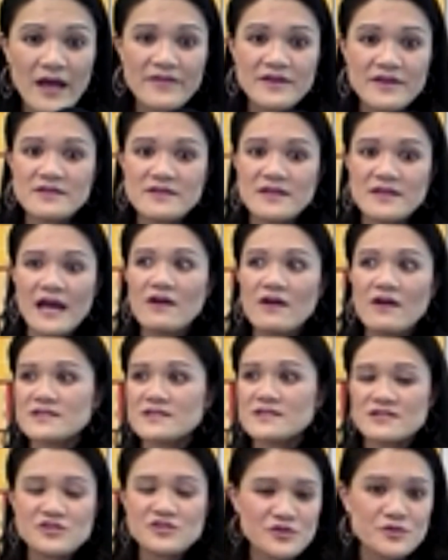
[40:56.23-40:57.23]
And then mm-hmm. now,
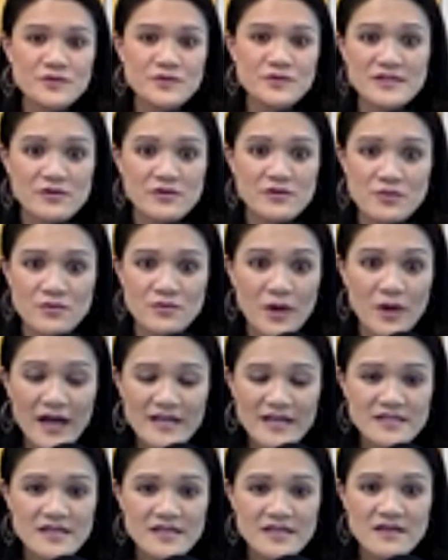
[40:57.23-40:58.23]
as interest rates are
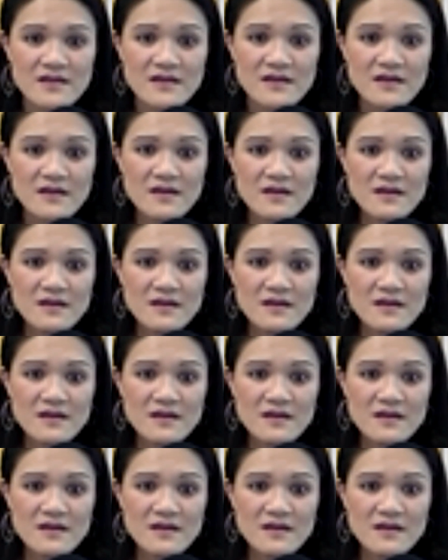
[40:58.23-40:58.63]
rising,